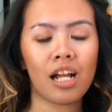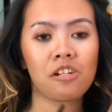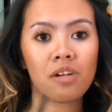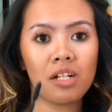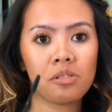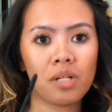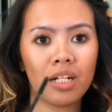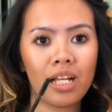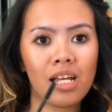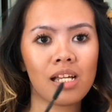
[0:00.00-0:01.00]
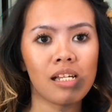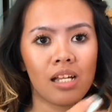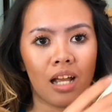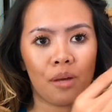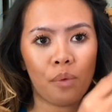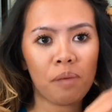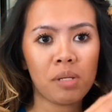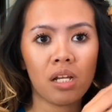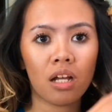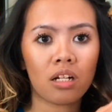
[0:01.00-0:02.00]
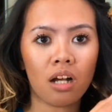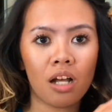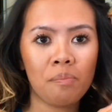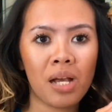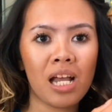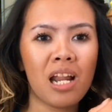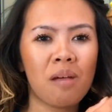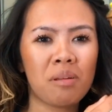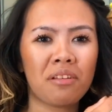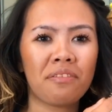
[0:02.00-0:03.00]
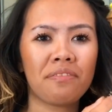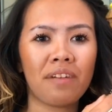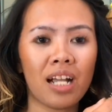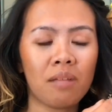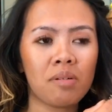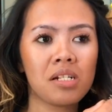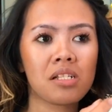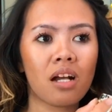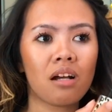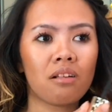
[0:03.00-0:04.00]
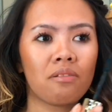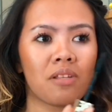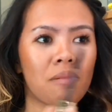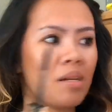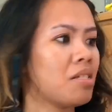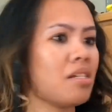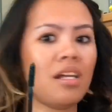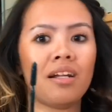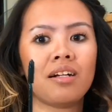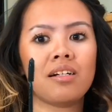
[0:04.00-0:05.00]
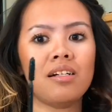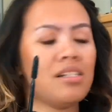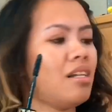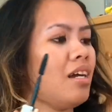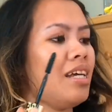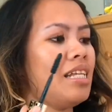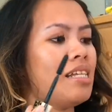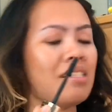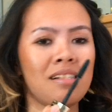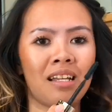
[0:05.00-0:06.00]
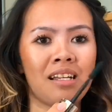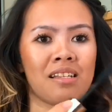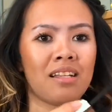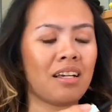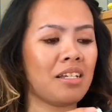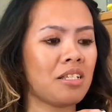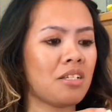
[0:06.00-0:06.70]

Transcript: I tried doing that and wiping it on a cotton pad, but the fibers got all over the mascara. I didn't like that.